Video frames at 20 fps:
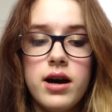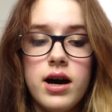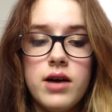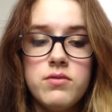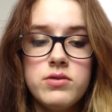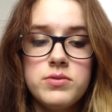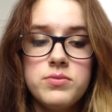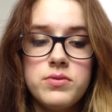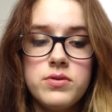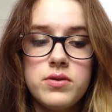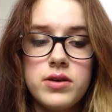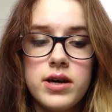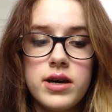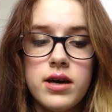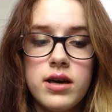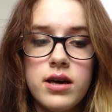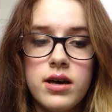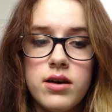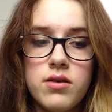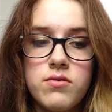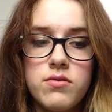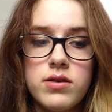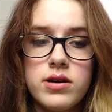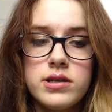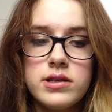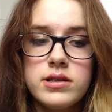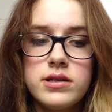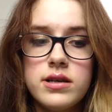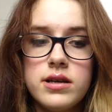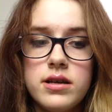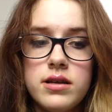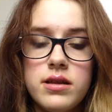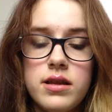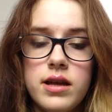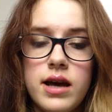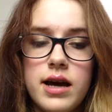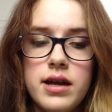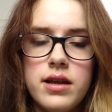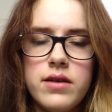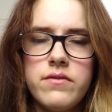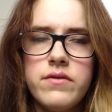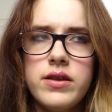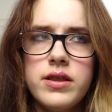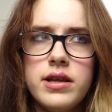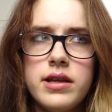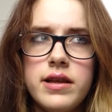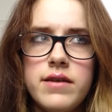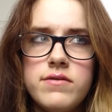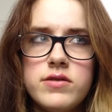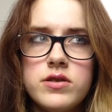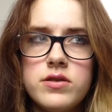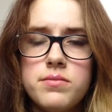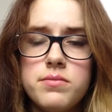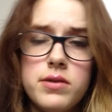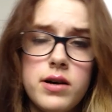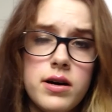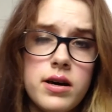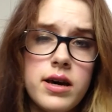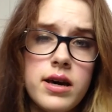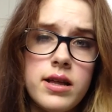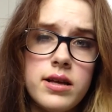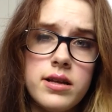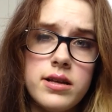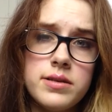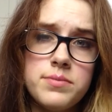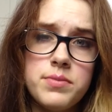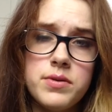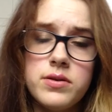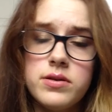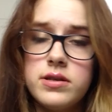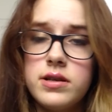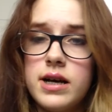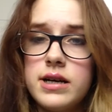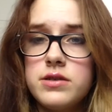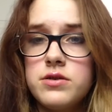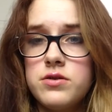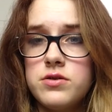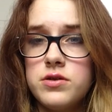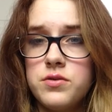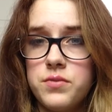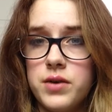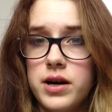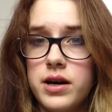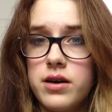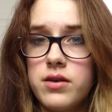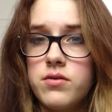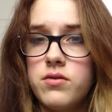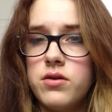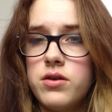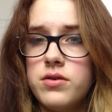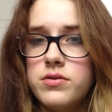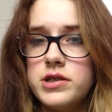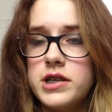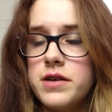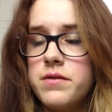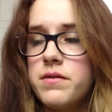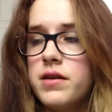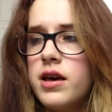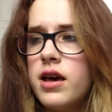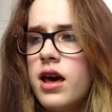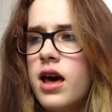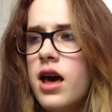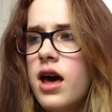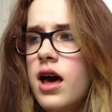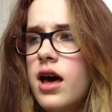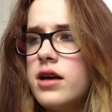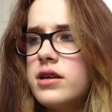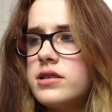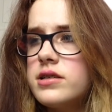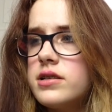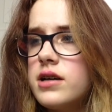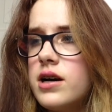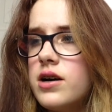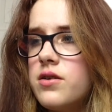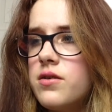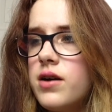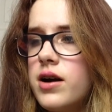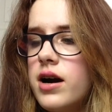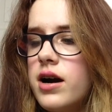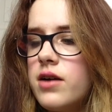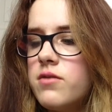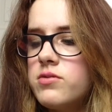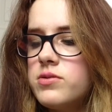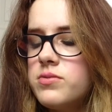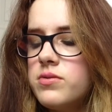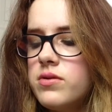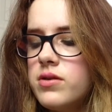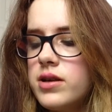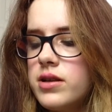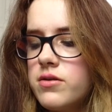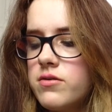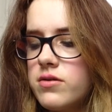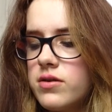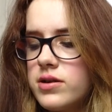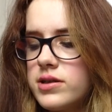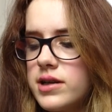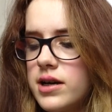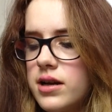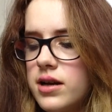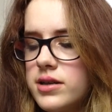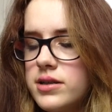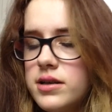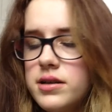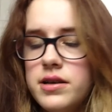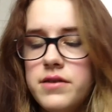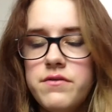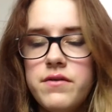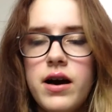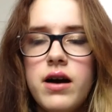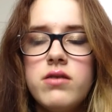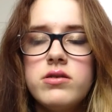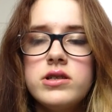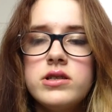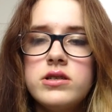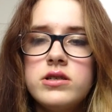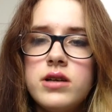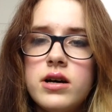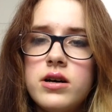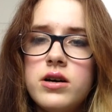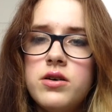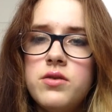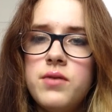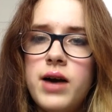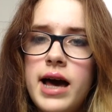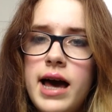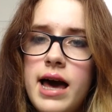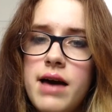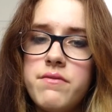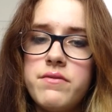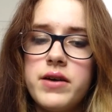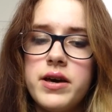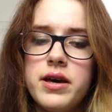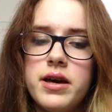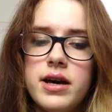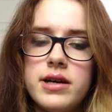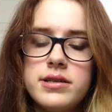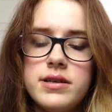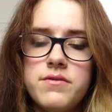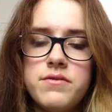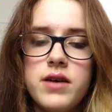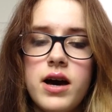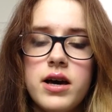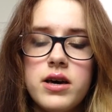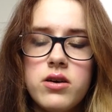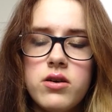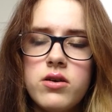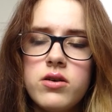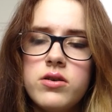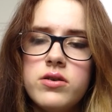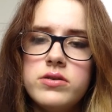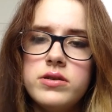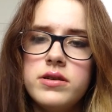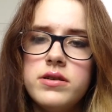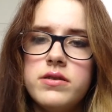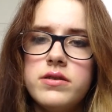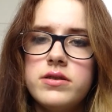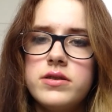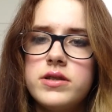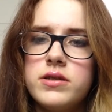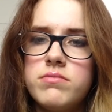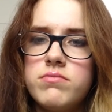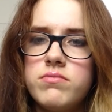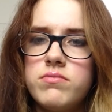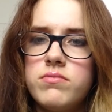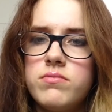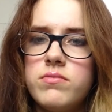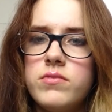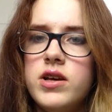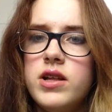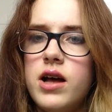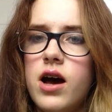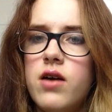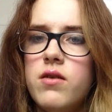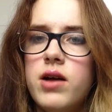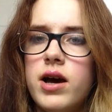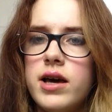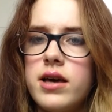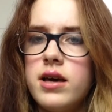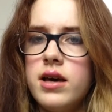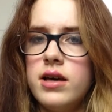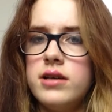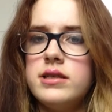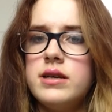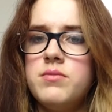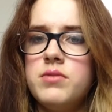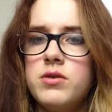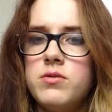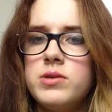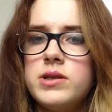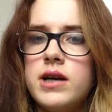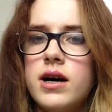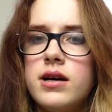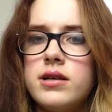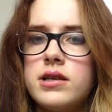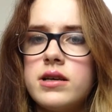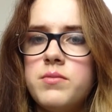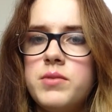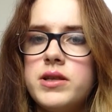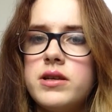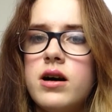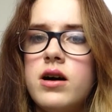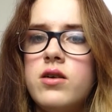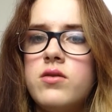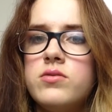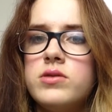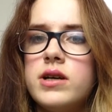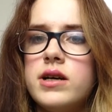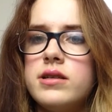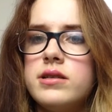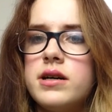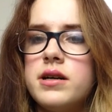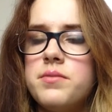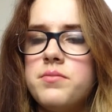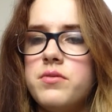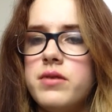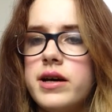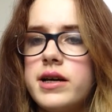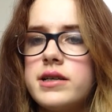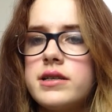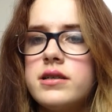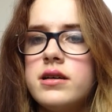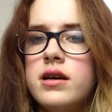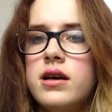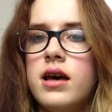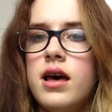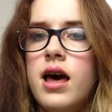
I was walking across, and I think the lift stopped working at this point, so that's also why I couldn't use it. So I was walking across, and I suddenly felt so heavy, as if I couldn't, you know, like someone was asking me to hold a ton of bricks.